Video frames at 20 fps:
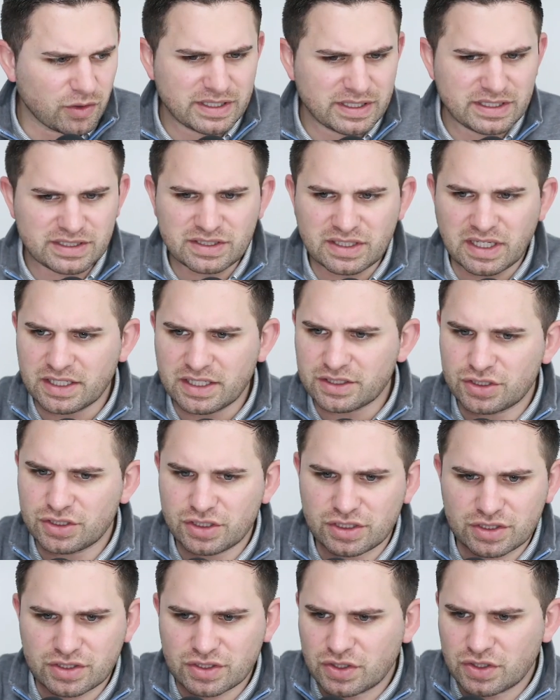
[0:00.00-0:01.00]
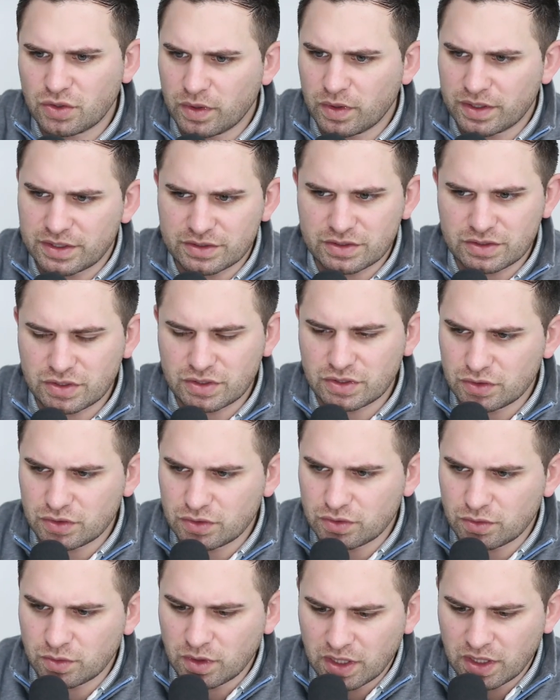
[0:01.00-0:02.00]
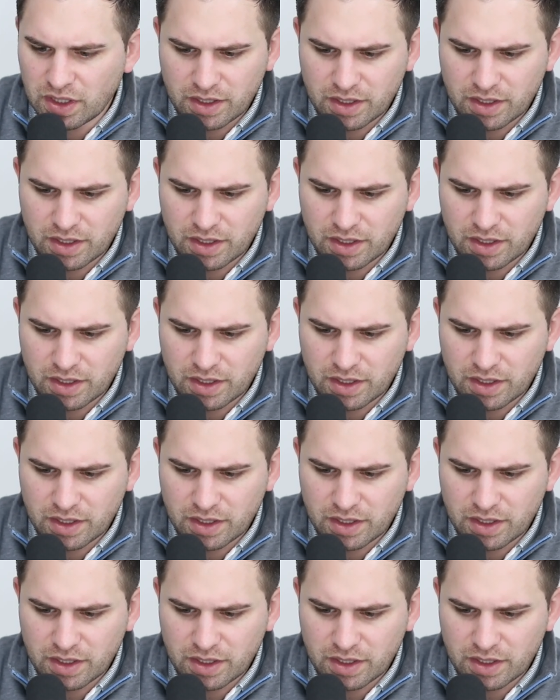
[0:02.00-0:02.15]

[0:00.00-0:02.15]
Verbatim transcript: he's not just going to,